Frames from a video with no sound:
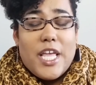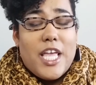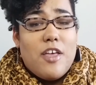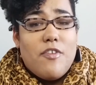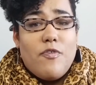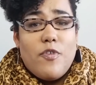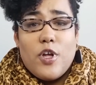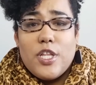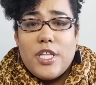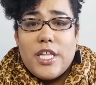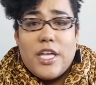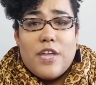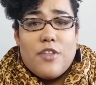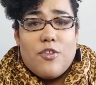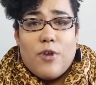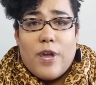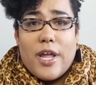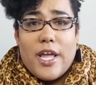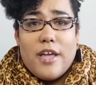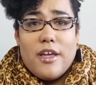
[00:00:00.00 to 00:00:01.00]
If, on the
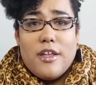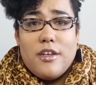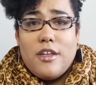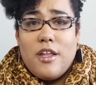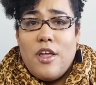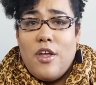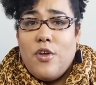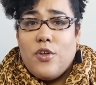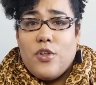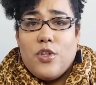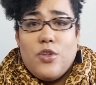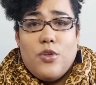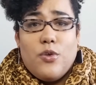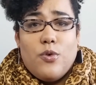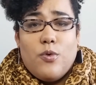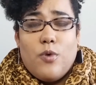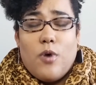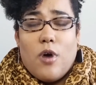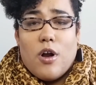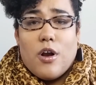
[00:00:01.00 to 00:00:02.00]
other hand,
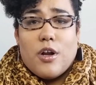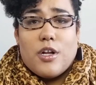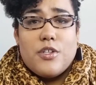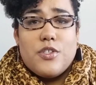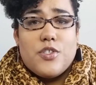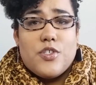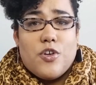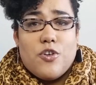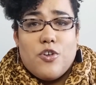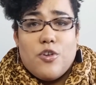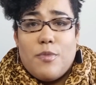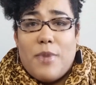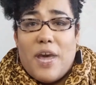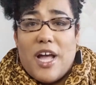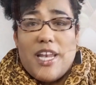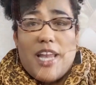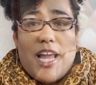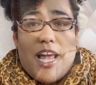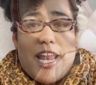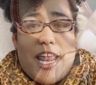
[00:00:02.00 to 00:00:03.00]
you are concerned
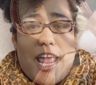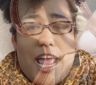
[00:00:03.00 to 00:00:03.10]
about not